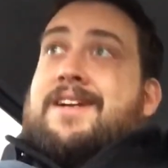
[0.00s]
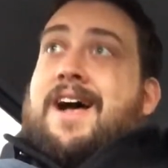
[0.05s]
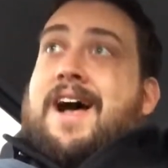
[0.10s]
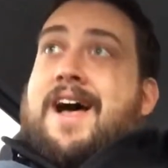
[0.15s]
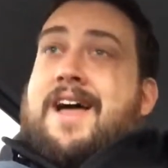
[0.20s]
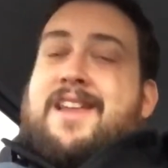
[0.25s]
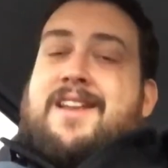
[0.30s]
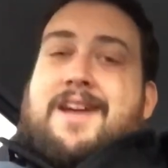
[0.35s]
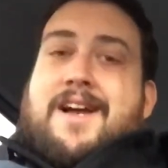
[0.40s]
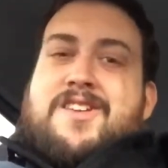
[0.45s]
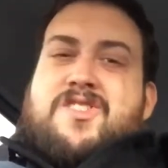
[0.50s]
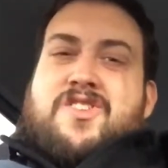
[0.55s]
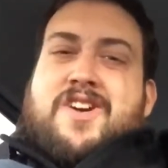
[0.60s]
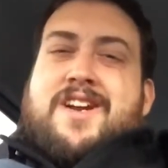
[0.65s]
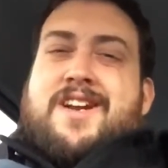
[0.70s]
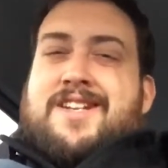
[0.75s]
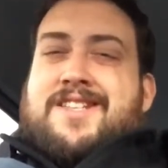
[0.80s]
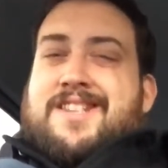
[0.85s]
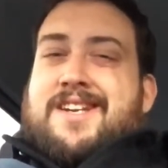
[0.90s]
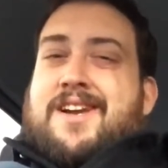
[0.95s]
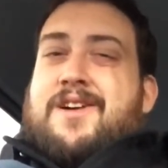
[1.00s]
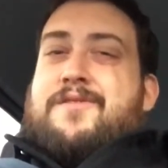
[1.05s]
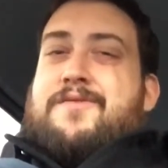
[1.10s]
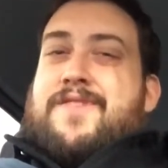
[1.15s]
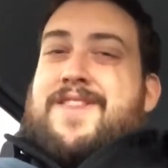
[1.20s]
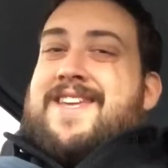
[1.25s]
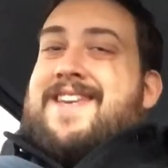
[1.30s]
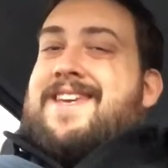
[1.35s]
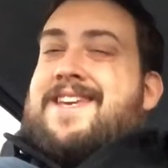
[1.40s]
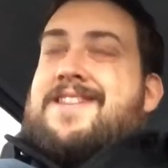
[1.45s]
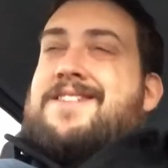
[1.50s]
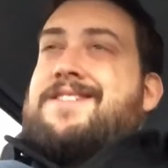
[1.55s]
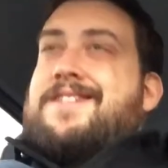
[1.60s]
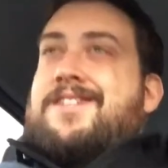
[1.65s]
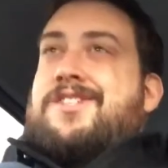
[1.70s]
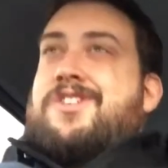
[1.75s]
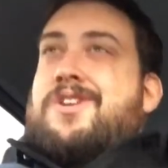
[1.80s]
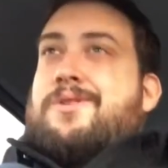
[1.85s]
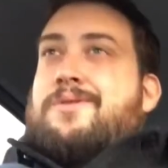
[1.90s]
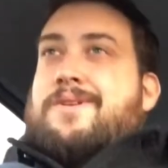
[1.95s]
I try not to go for the easy
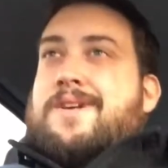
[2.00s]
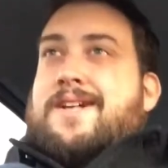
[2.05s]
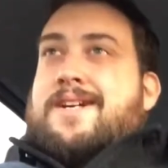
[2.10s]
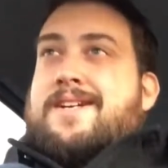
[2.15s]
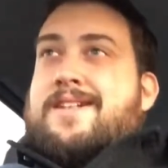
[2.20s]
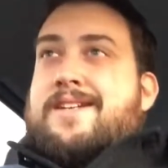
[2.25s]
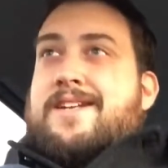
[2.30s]
joke,